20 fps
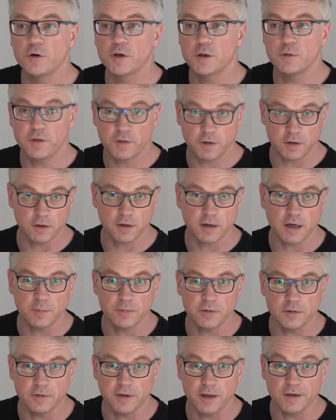what you think
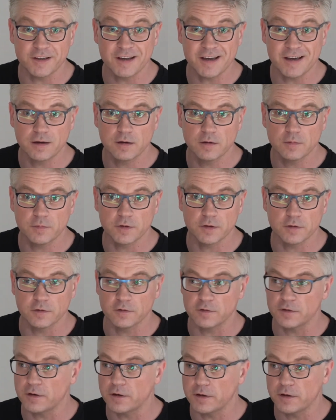happened that day,
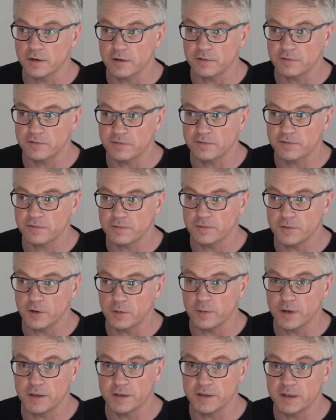because I have
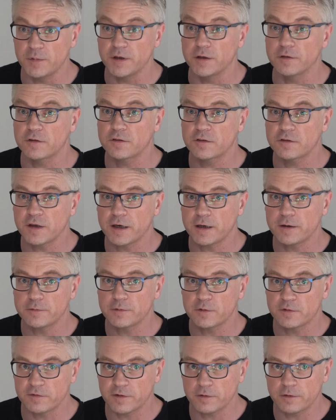no idea, but it
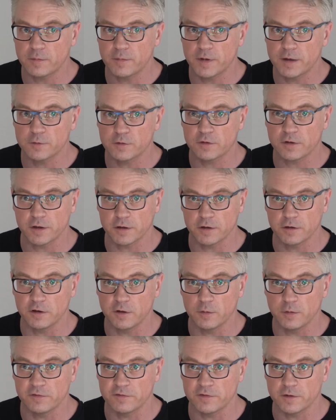sounds very much like a
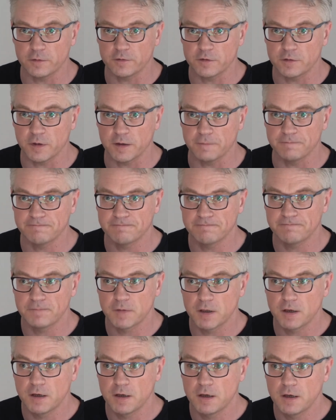UFO to me.
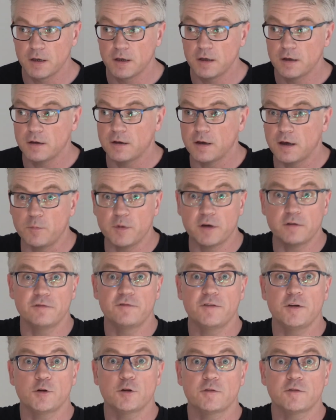And we can
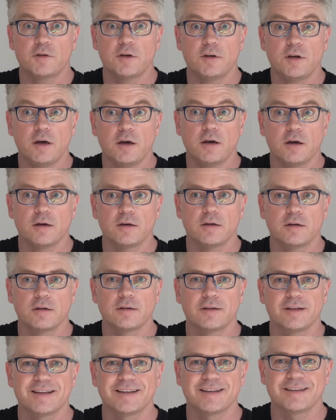finish for today.
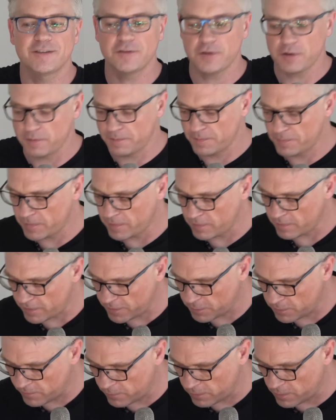So,
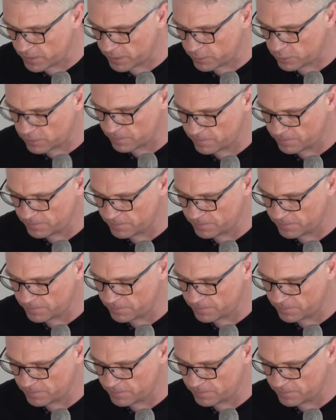thank you very much.